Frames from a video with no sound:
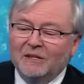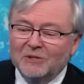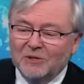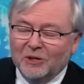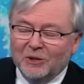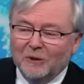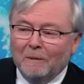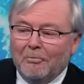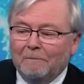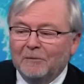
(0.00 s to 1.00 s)
and so,
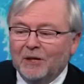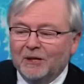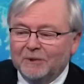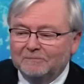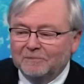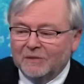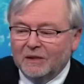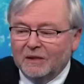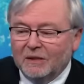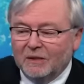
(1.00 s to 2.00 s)
um,
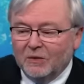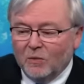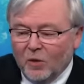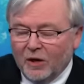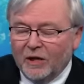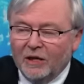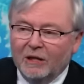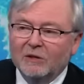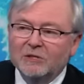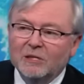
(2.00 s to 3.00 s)
working
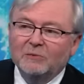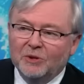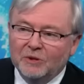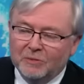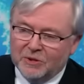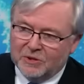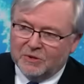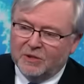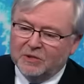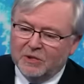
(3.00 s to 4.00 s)
closely with the
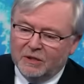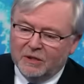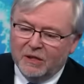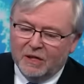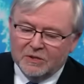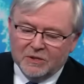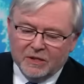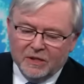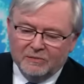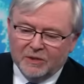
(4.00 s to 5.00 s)
administration under the guidance of the
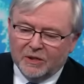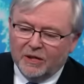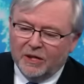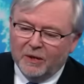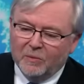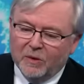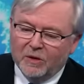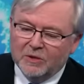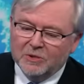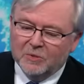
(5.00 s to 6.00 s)
government in Canberra
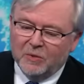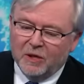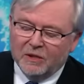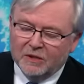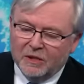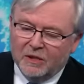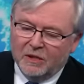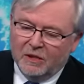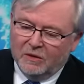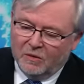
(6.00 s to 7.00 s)
is about
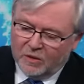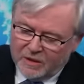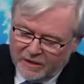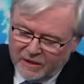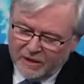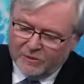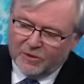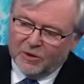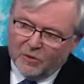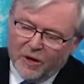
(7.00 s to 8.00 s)
dealing with
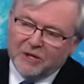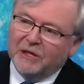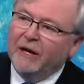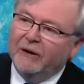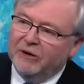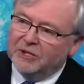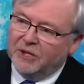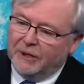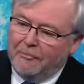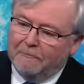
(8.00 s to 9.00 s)
the
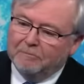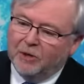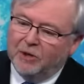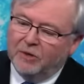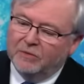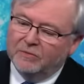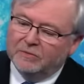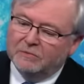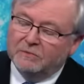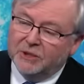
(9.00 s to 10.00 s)
granularity of
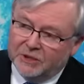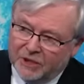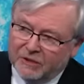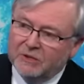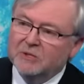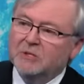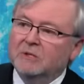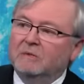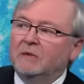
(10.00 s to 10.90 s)
deterrence,